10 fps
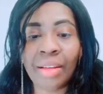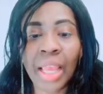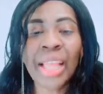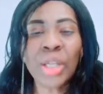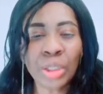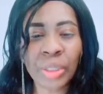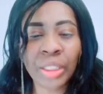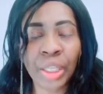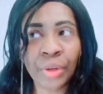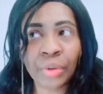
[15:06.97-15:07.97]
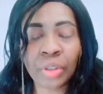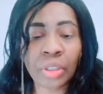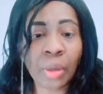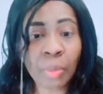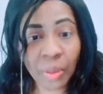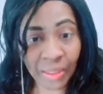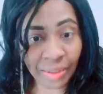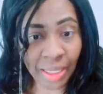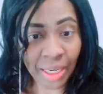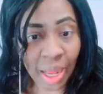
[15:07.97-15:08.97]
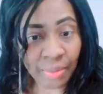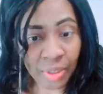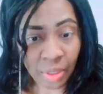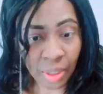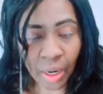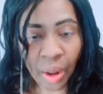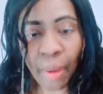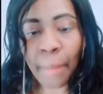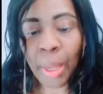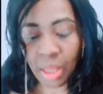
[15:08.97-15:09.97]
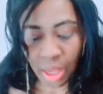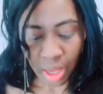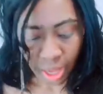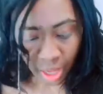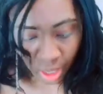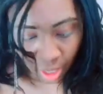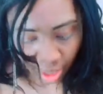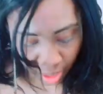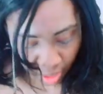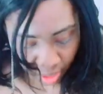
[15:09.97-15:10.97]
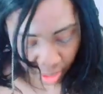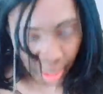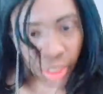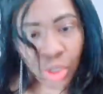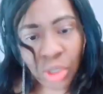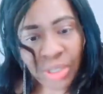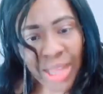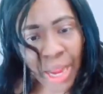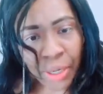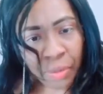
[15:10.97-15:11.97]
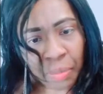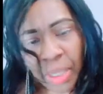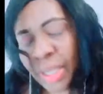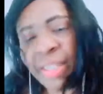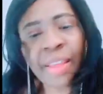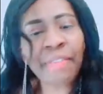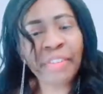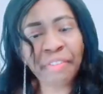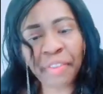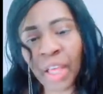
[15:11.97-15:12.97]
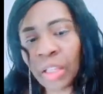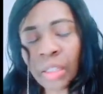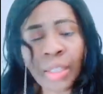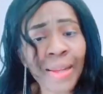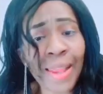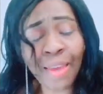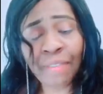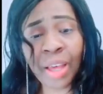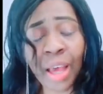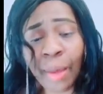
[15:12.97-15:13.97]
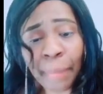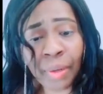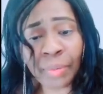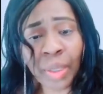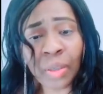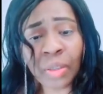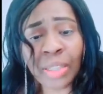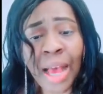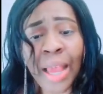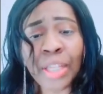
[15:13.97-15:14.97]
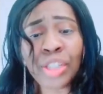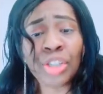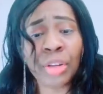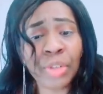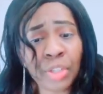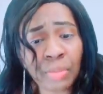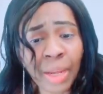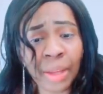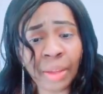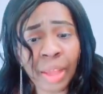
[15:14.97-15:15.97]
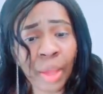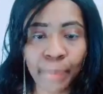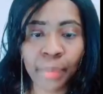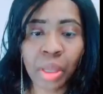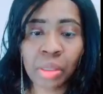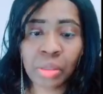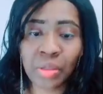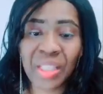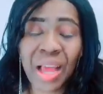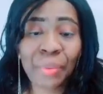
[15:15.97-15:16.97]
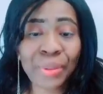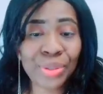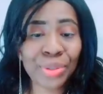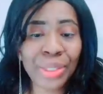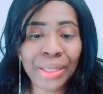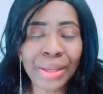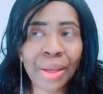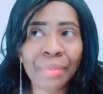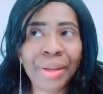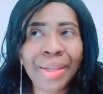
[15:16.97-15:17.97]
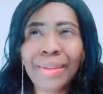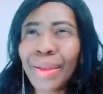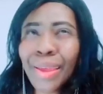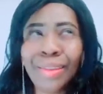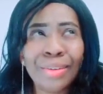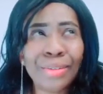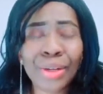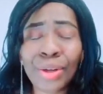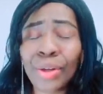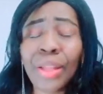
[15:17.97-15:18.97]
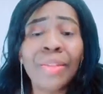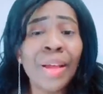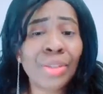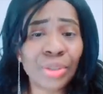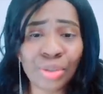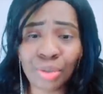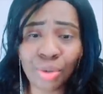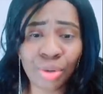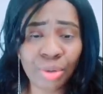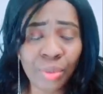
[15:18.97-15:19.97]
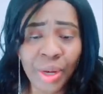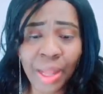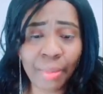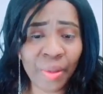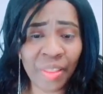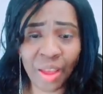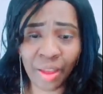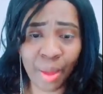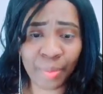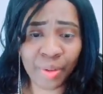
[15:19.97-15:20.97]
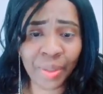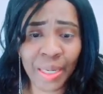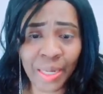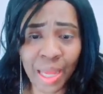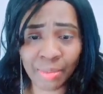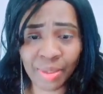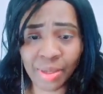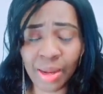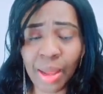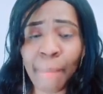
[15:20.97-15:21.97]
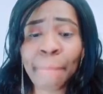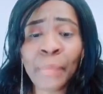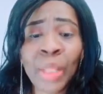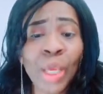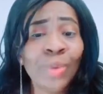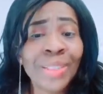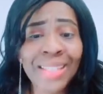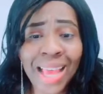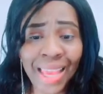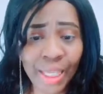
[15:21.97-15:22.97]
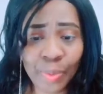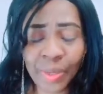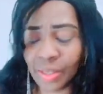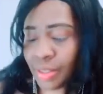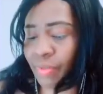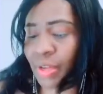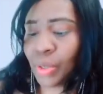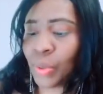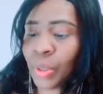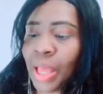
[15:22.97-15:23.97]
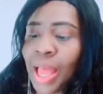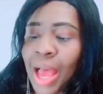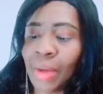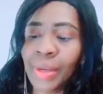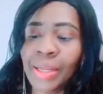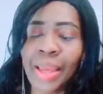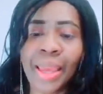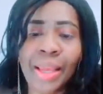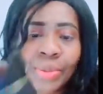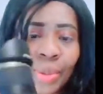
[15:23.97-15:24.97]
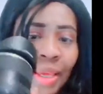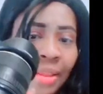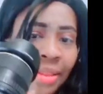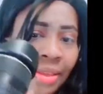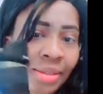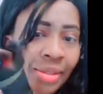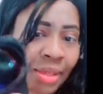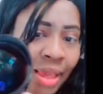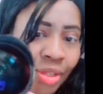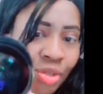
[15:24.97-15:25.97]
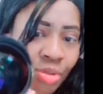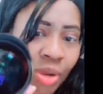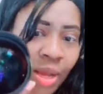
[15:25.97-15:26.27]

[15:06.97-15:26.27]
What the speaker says: 800 euro because I bought it in Amsterdam, and it just died on me. It never fell, nothing ever happened because I cherish my. So that was only the camera, either 800 or 1,200 when I bought that camera really in Amsterdam. It was that expensive. And look, I went ahead to get this extra